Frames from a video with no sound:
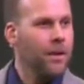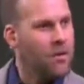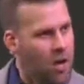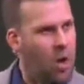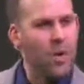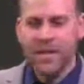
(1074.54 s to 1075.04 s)

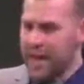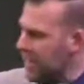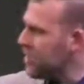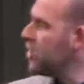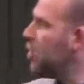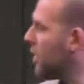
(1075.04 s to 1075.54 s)
No, it
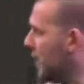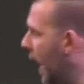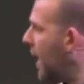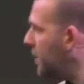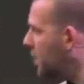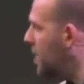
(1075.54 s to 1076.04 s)
doesn't look
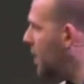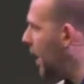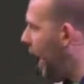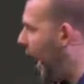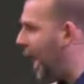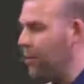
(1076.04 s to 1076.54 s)
nice.
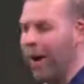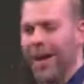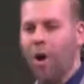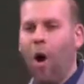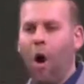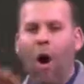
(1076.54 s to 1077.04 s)
I
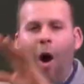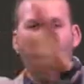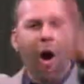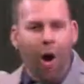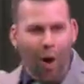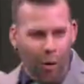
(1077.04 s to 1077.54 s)
want
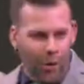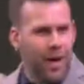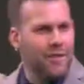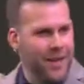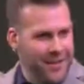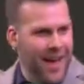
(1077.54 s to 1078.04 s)
all
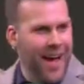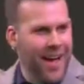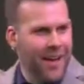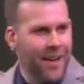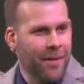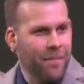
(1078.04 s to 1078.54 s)
of it
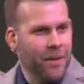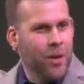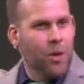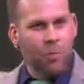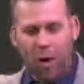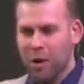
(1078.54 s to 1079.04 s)
done.
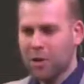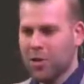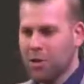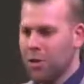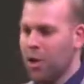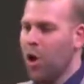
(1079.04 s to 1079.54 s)

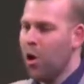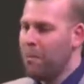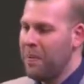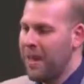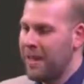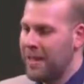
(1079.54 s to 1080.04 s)
Partial
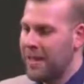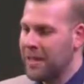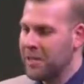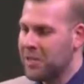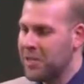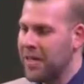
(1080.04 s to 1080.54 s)

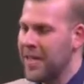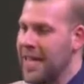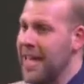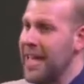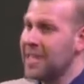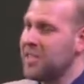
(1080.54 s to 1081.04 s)
obedience
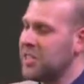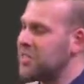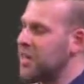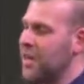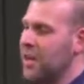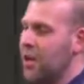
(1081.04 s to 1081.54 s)
is
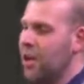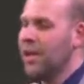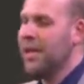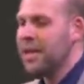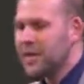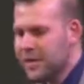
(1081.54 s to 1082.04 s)

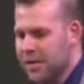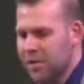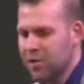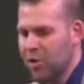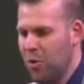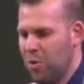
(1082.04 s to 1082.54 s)
still
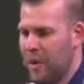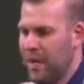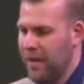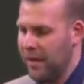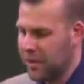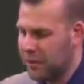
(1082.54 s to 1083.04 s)

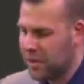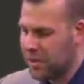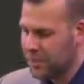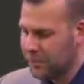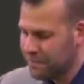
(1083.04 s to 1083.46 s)
disobedience.